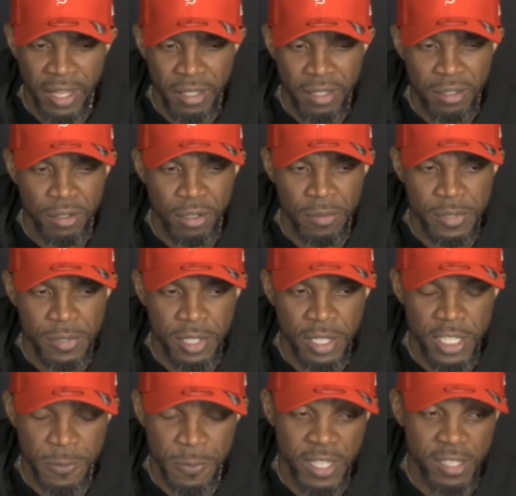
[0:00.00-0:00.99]
You know what I'm saying?
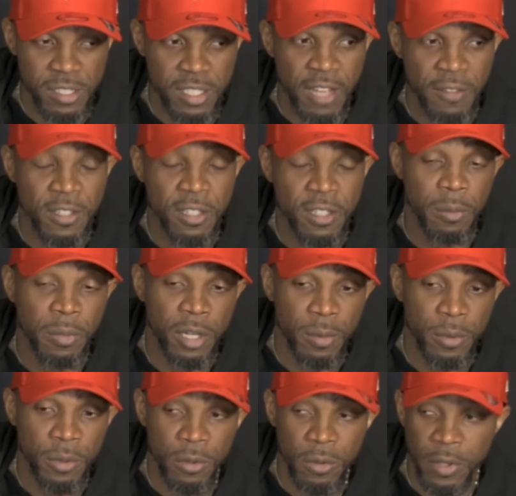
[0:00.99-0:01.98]
Especially after the
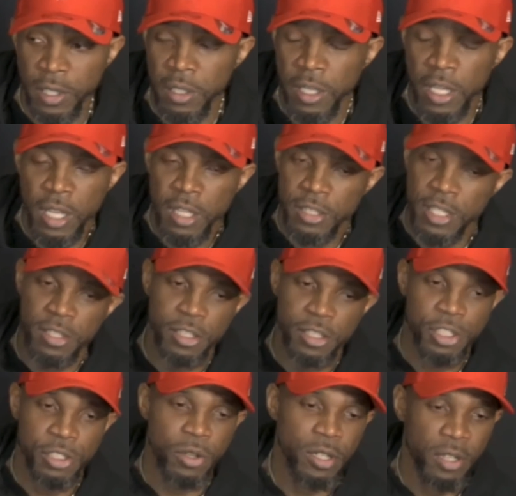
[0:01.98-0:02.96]
bubble and just the
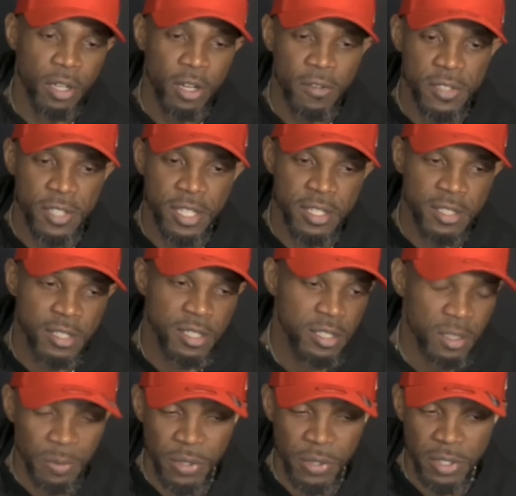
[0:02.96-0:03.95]
shortened off season
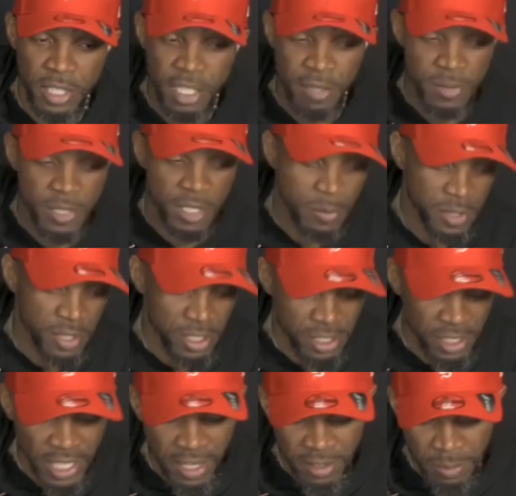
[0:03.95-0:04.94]
to put teams in a position
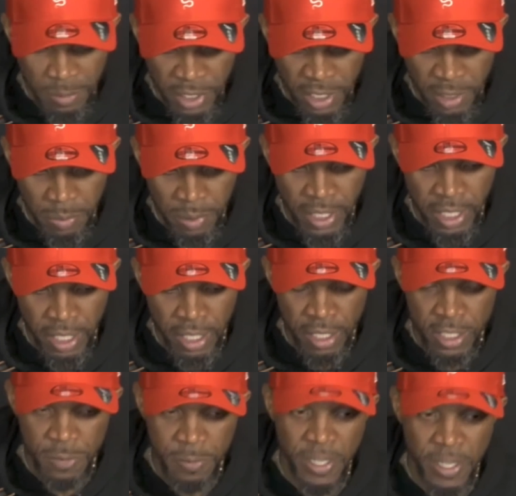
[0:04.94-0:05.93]
to have to be in a play in,
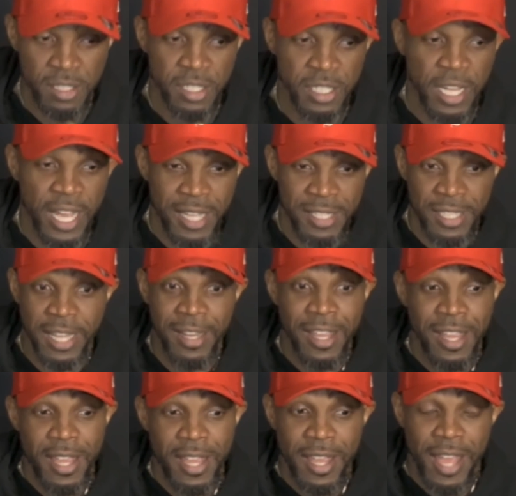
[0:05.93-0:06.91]
especially guys like
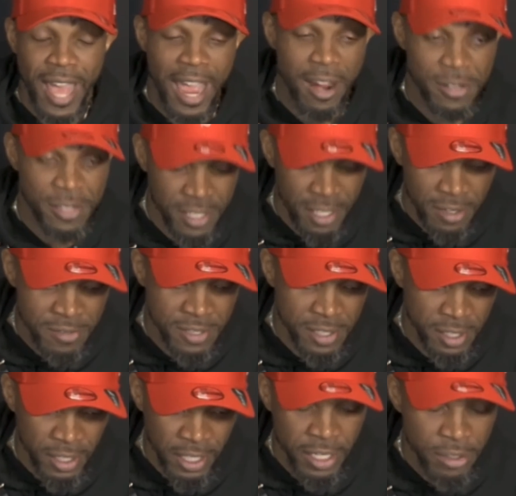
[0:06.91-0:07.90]
ourselves and the
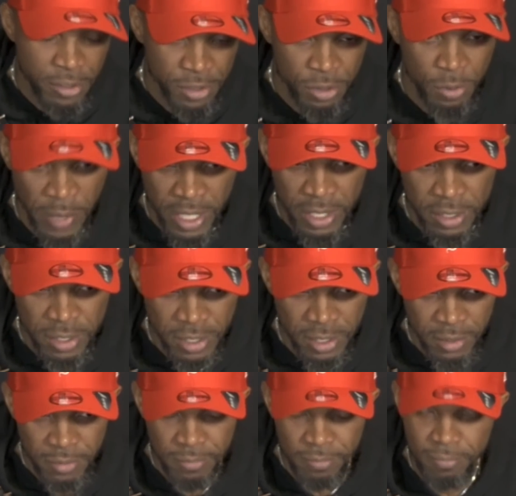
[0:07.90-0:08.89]
Lakers who basically
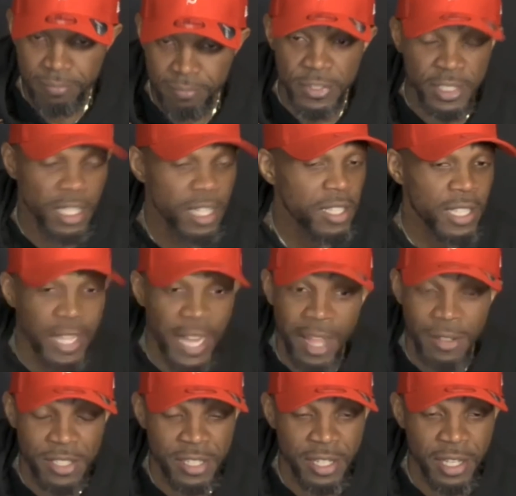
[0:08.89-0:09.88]
slugged it out
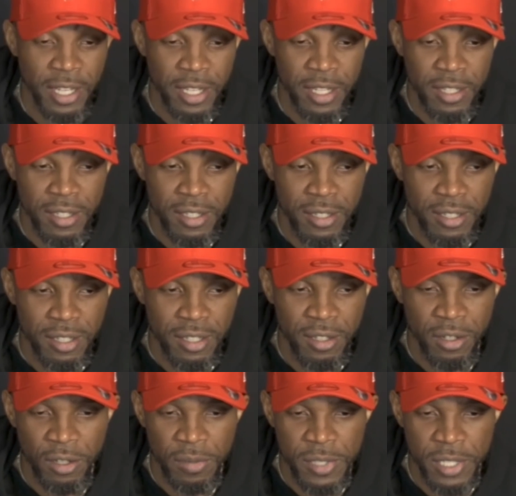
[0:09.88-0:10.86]
to the end. Right. You know
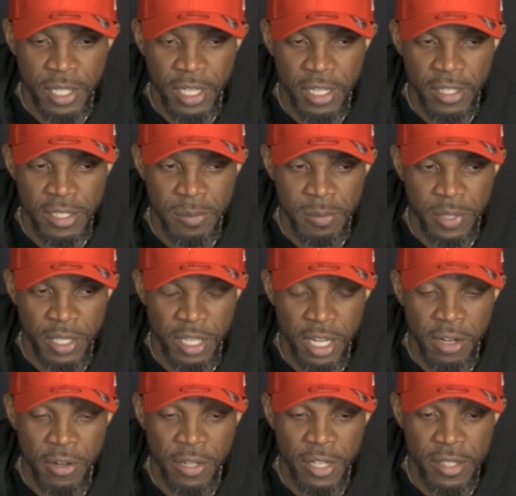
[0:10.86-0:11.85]
I'm saying? And to be
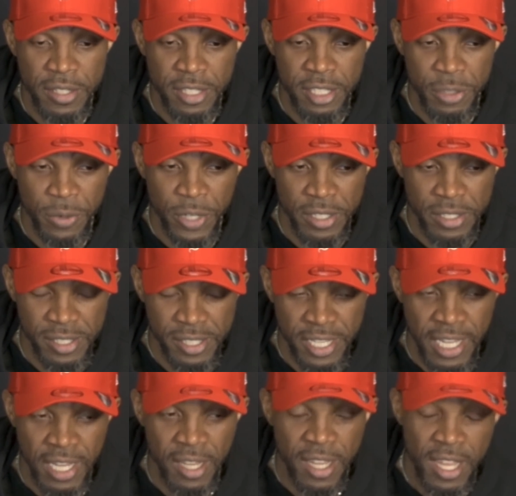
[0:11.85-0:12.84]
here in this situation
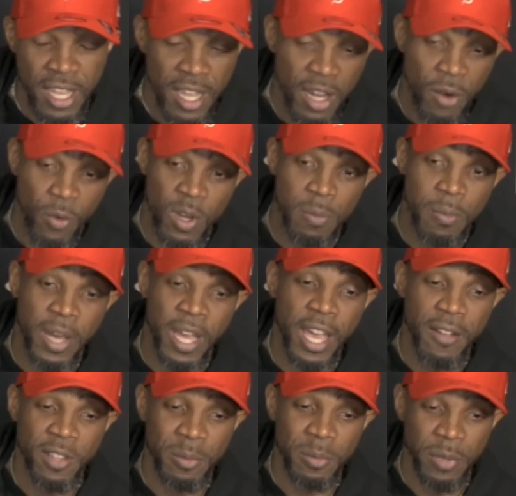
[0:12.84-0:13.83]
saying we might
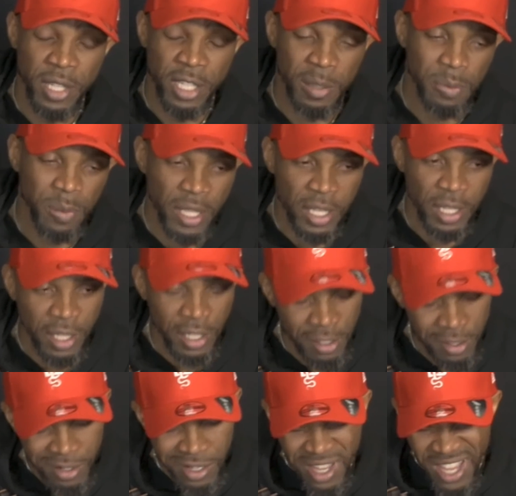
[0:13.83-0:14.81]
have to be in a play in,
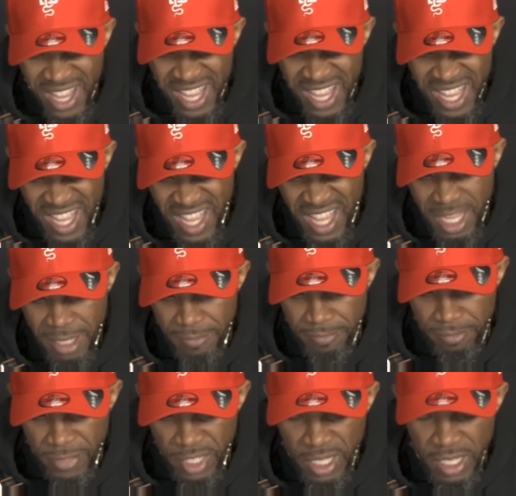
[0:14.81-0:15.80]
uh,
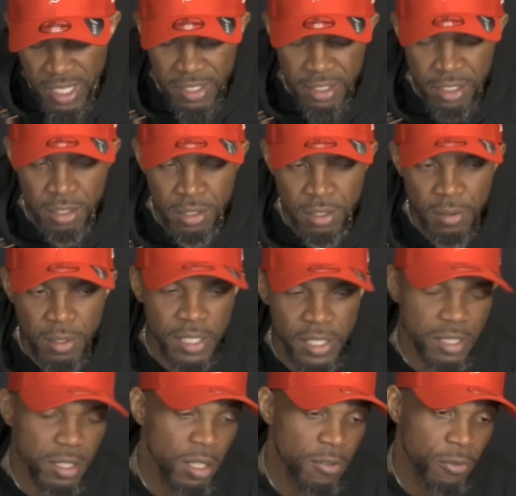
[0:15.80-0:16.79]
yeah, it's a little it's a
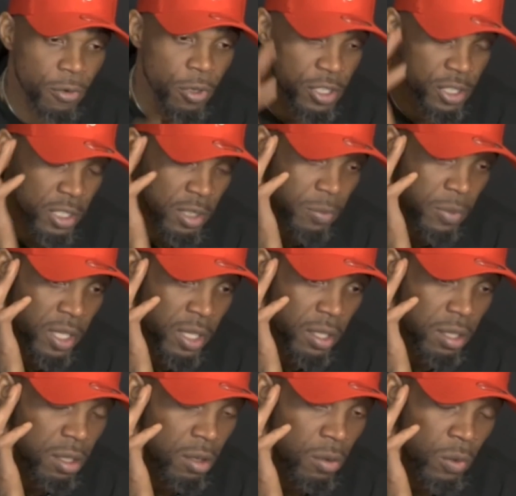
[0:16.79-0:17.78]
little unfortunate, but
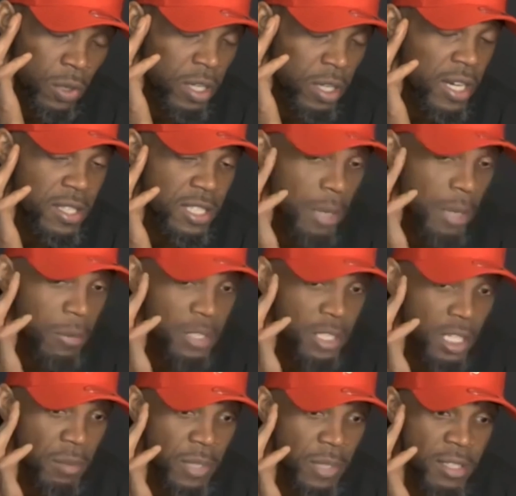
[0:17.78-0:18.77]
you know, we're not the type of
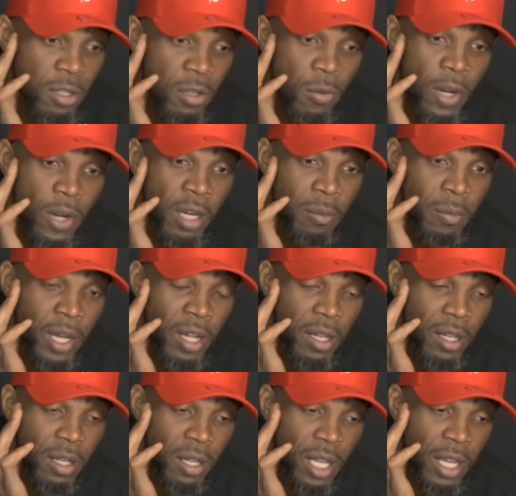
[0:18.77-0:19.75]
team that's gonna whine about it.
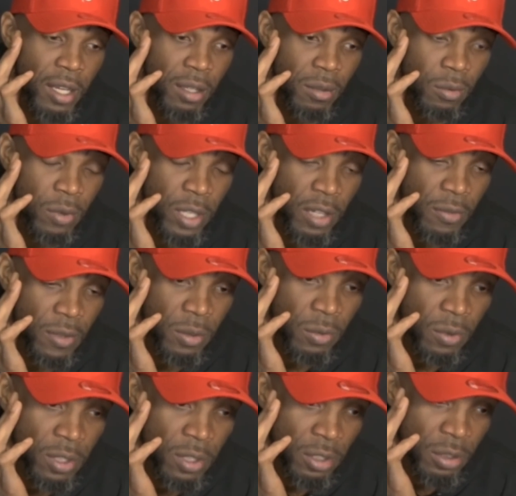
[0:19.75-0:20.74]
Like whatever you
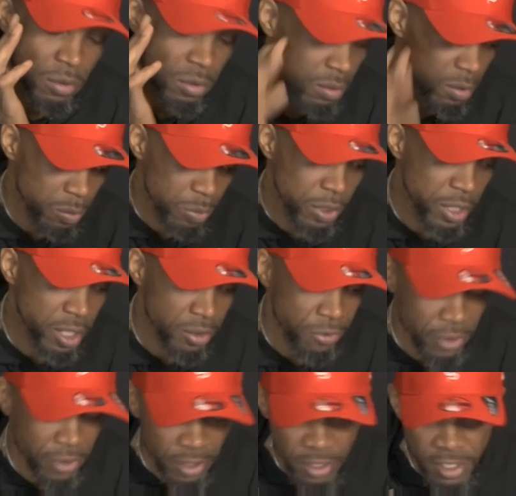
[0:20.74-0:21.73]
want to do, put it in
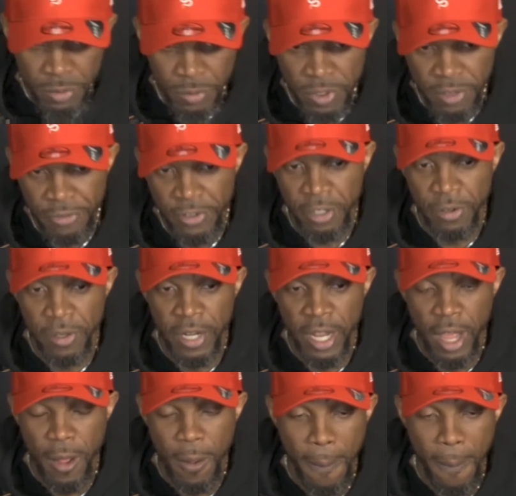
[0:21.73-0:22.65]
front of us and we'll figure it out.